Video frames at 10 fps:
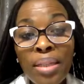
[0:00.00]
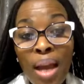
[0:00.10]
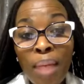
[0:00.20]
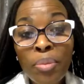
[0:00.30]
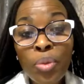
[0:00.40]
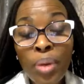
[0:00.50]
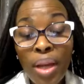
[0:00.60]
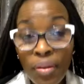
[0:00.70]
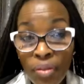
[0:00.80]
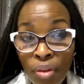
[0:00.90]
times when I
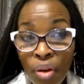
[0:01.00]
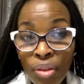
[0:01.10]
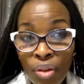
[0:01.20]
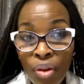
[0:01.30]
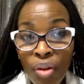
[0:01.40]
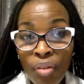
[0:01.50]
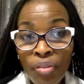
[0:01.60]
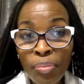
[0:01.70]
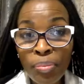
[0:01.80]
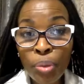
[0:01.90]
have thought of
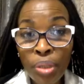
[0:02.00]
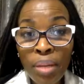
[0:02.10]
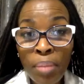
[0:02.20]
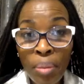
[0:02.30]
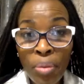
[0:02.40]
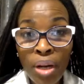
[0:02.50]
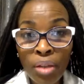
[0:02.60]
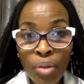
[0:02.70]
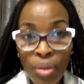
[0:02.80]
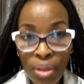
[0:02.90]
putting my
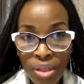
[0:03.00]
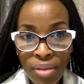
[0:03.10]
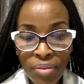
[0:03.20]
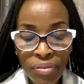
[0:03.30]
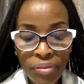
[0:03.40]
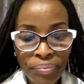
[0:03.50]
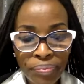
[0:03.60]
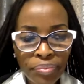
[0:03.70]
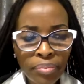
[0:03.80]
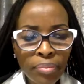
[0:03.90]
product on the shelf.
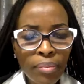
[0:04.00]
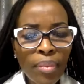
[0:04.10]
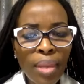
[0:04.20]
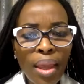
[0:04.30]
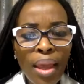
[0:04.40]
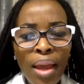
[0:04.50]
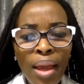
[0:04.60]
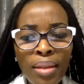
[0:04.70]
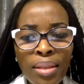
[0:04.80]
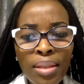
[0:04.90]

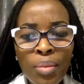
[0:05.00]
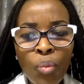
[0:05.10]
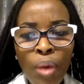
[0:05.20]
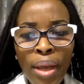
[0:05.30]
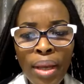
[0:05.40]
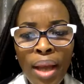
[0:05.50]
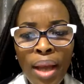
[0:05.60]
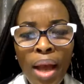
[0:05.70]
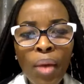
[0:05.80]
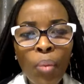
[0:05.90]
And when
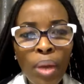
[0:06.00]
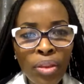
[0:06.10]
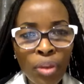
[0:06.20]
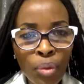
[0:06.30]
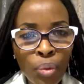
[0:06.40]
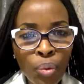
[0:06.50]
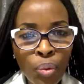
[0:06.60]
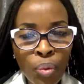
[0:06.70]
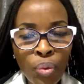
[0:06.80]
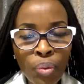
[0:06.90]
I went
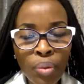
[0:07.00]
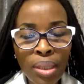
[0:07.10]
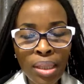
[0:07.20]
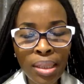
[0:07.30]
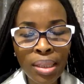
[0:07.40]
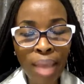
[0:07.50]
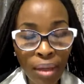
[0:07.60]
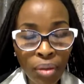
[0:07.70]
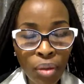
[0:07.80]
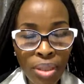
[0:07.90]
through
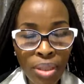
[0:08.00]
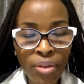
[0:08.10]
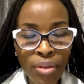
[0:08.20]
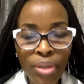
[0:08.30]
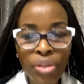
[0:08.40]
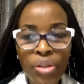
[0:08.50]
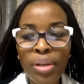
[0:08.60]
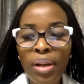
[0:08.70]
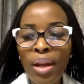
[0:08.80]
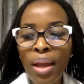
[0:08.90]
that consideration,